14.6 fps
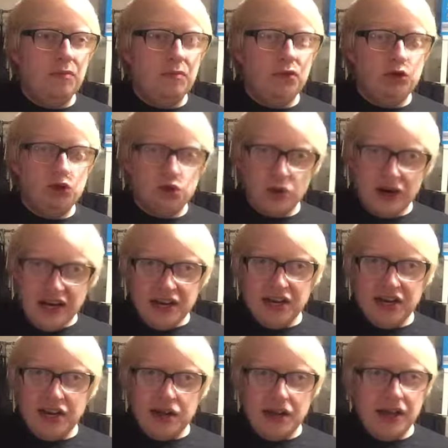but drinking
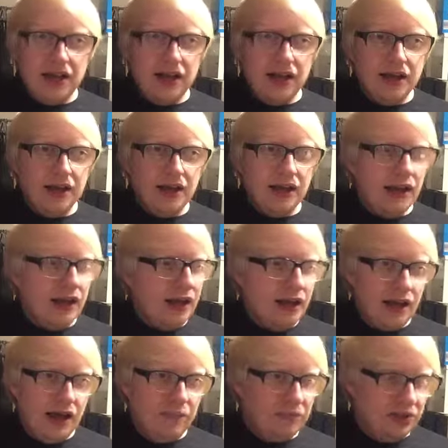it,
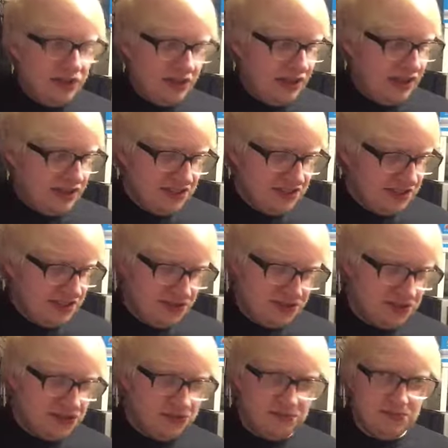I'm like, this
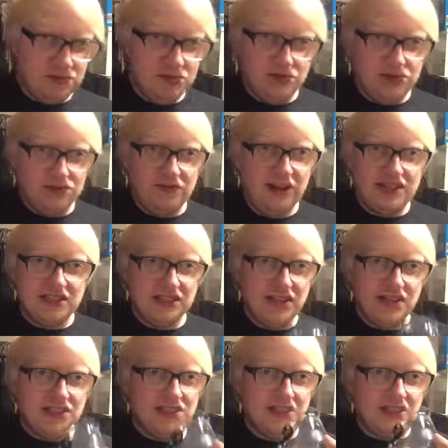is just
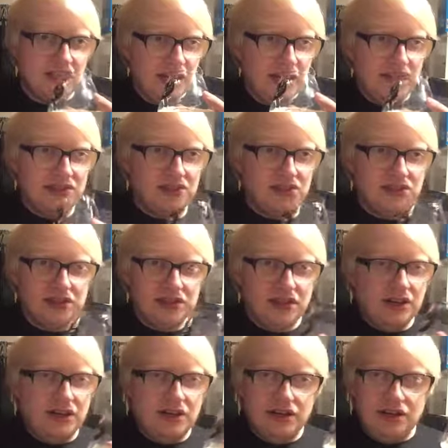fantastic. It's
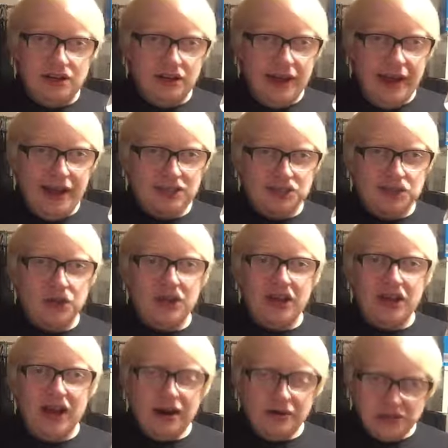got the
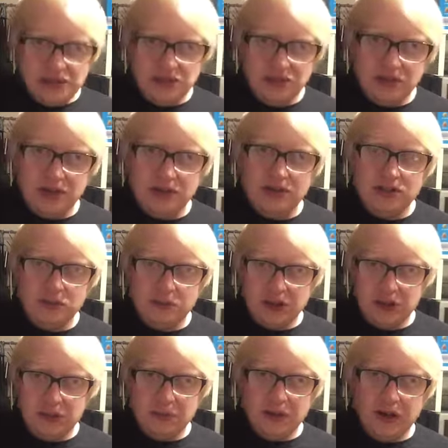characters of a double
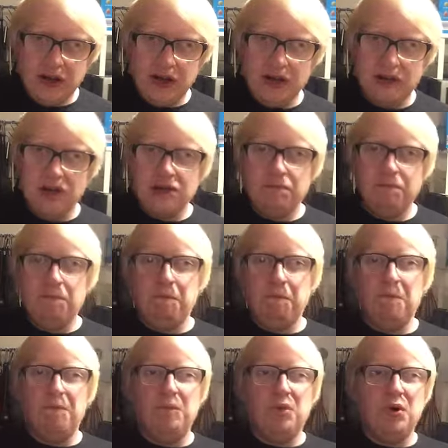IPA,
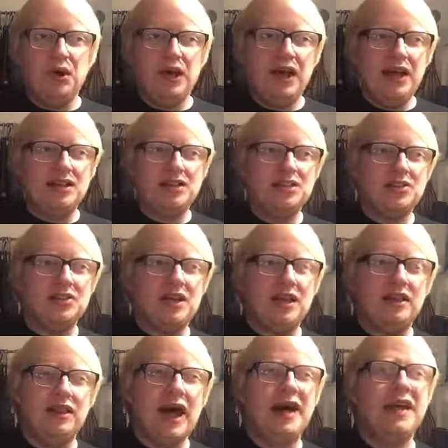but it's
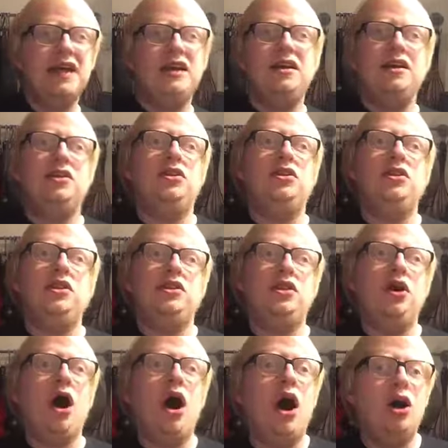lacking the
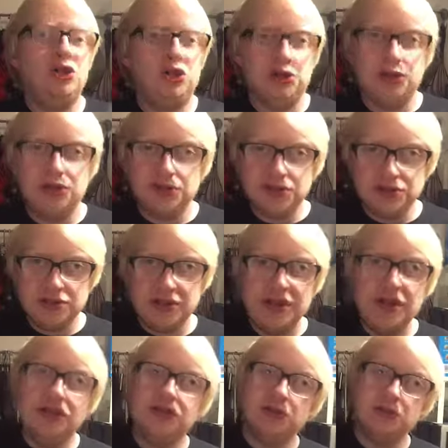harshness
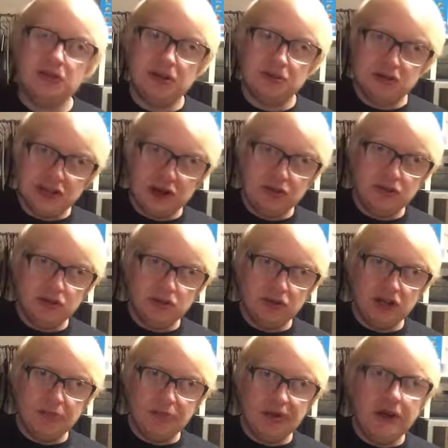that you sometimes get with a
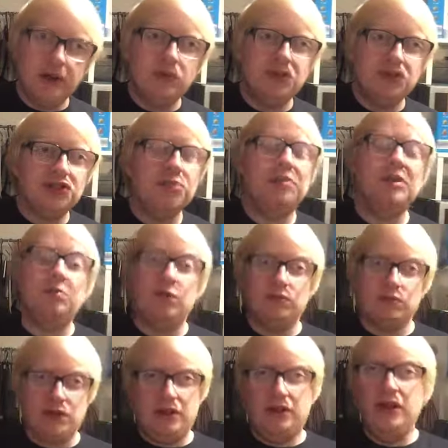double IPA, which some people,
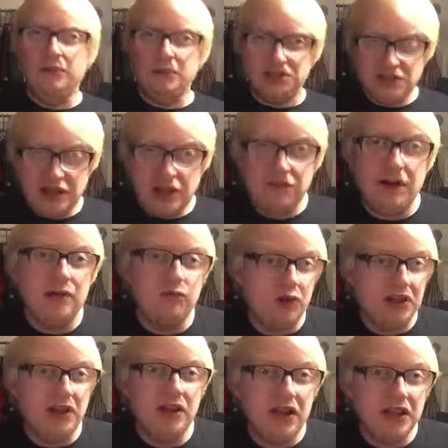like myself, I
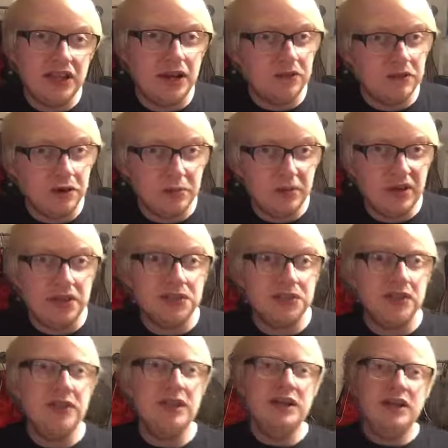really like that of
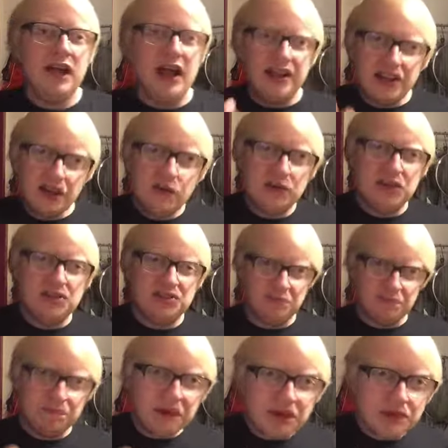IPAs. I like when it's a
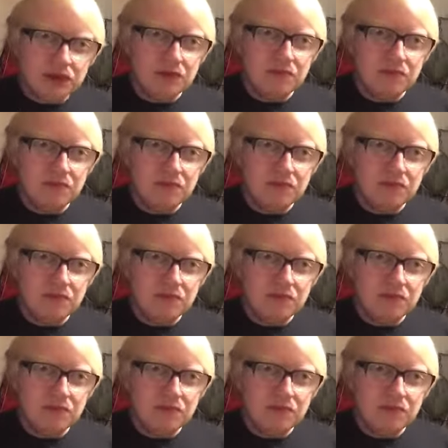bit, you